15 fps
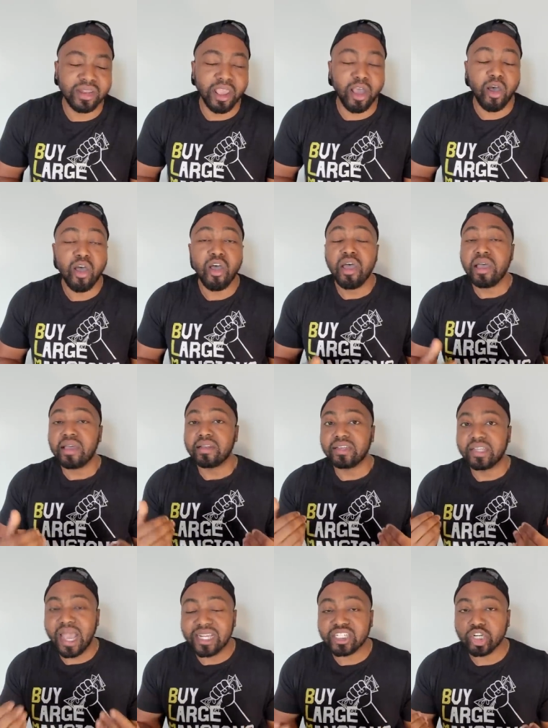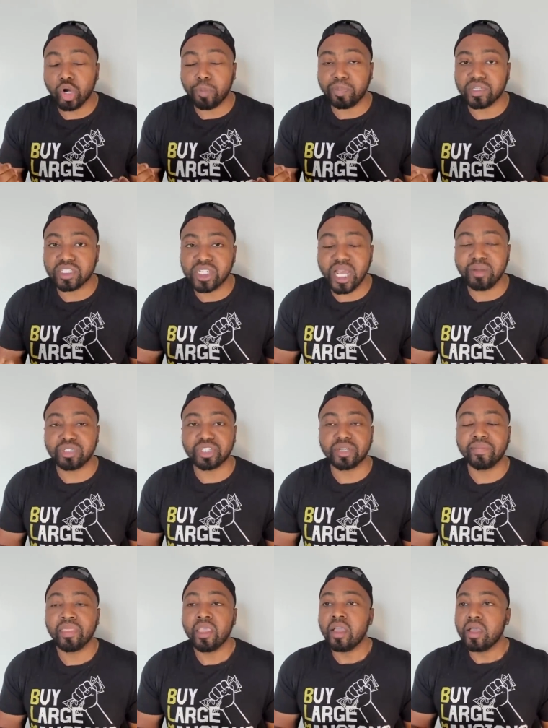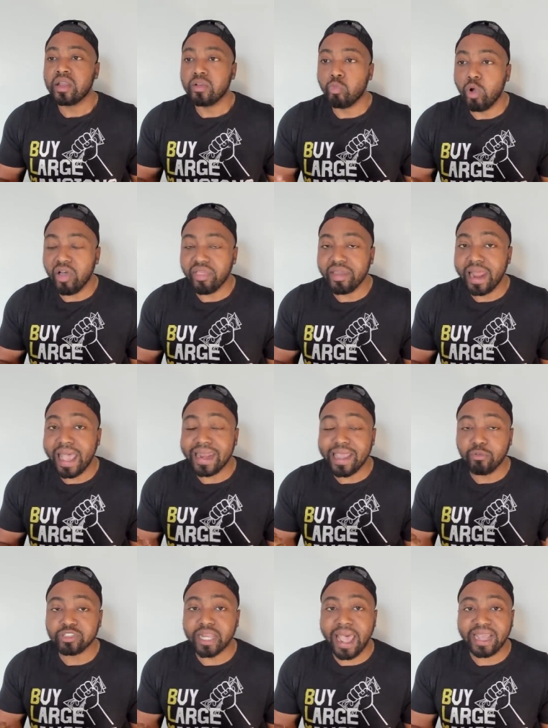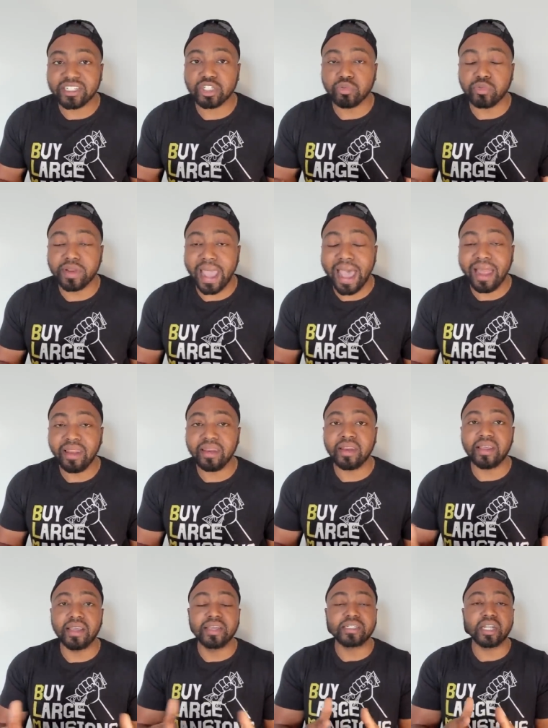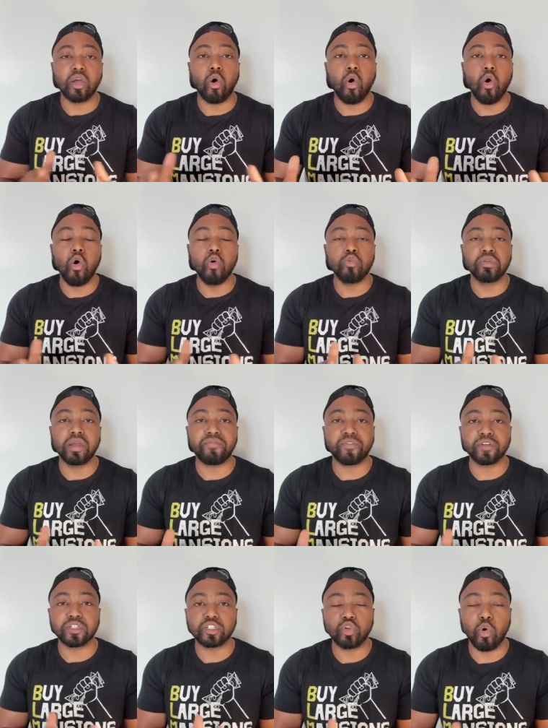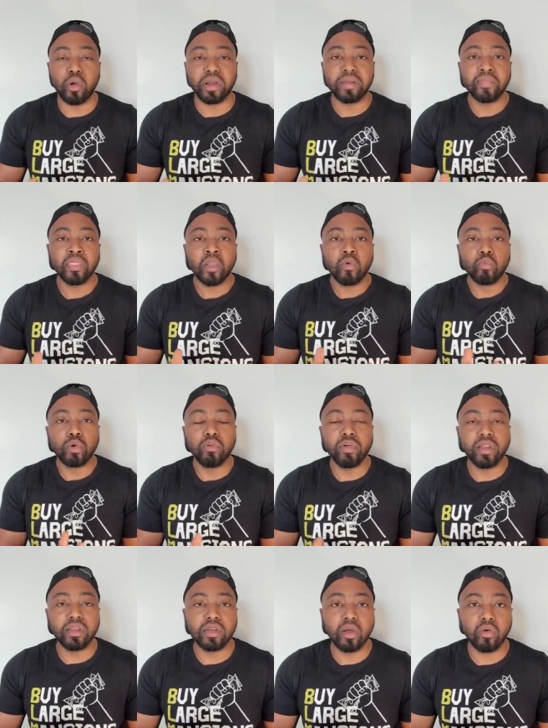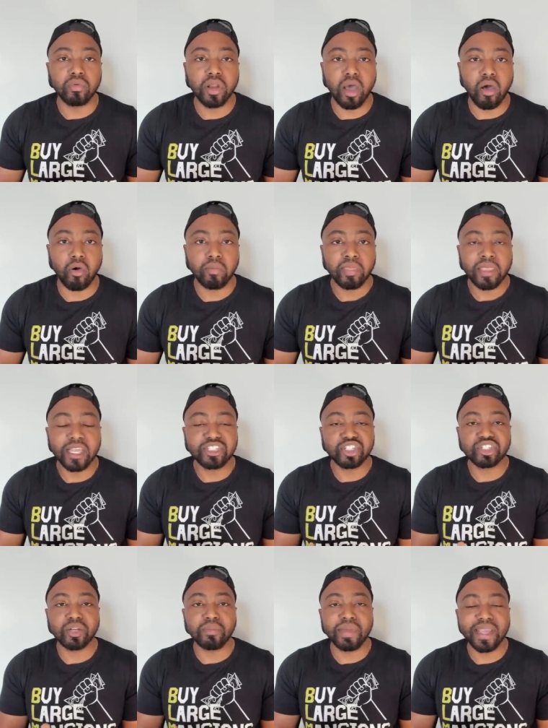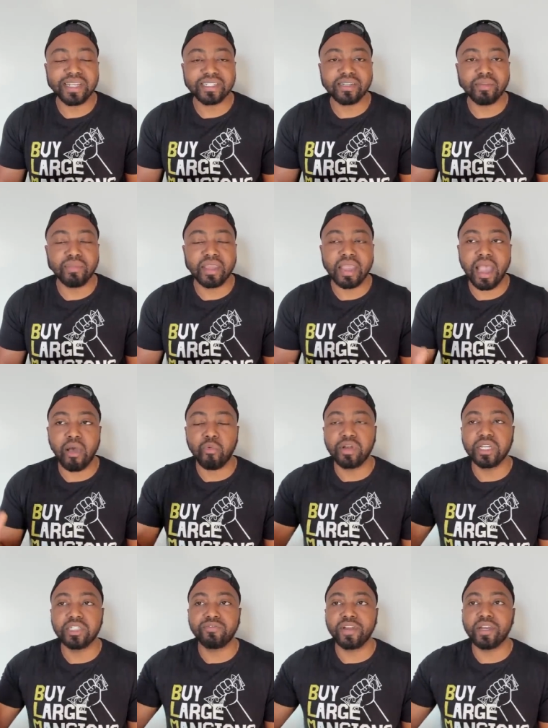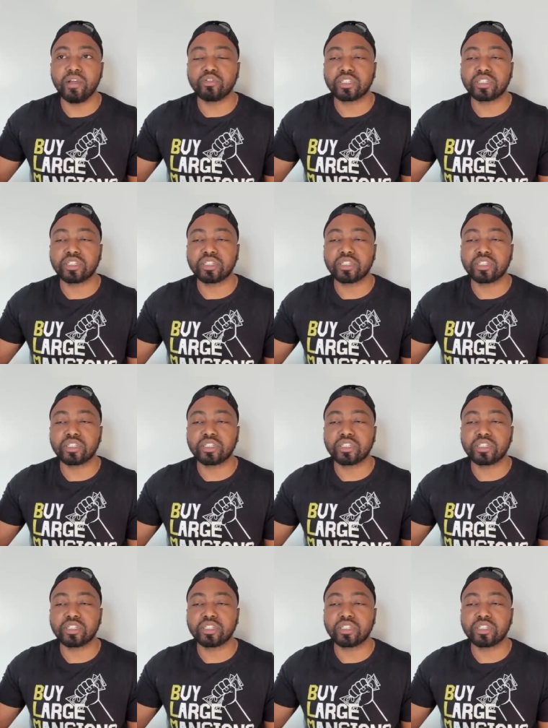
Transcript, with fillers: now, that's her perception. Whether or not that was actually reality is a whole different story. We really don't know. It's just amazing to me how when these videos